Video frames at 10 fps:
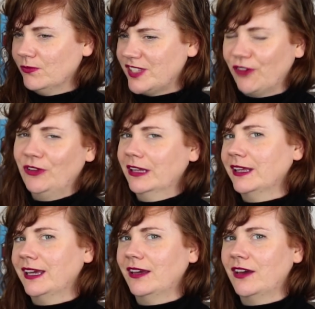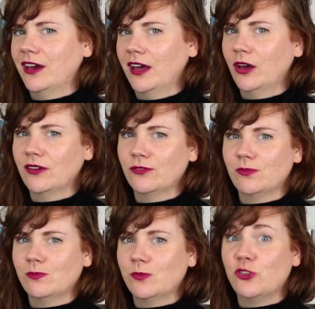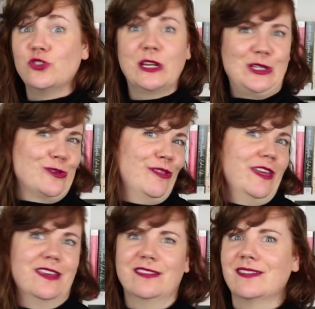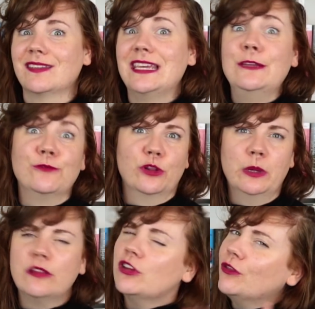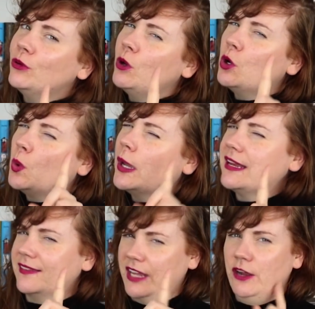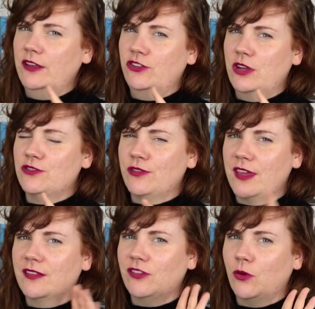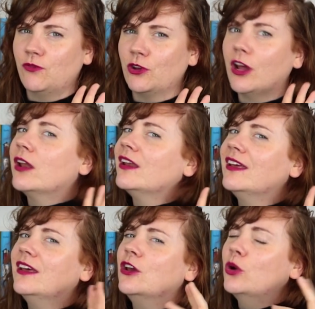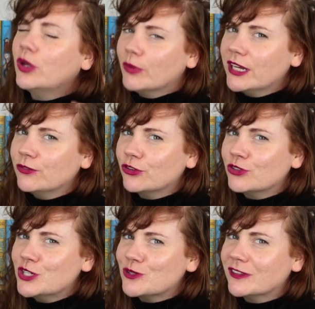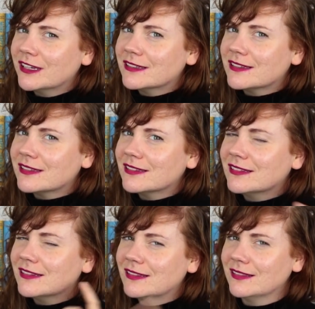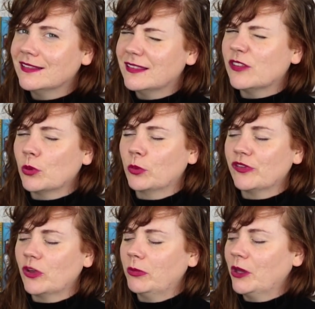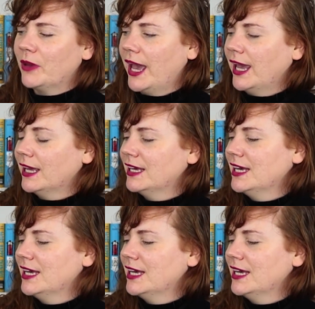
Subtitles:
Definitely Stranger Things influenced, although not quite as scary as Stranger Things. So if you're not quite ready for Stranger Things, this one will still be okay.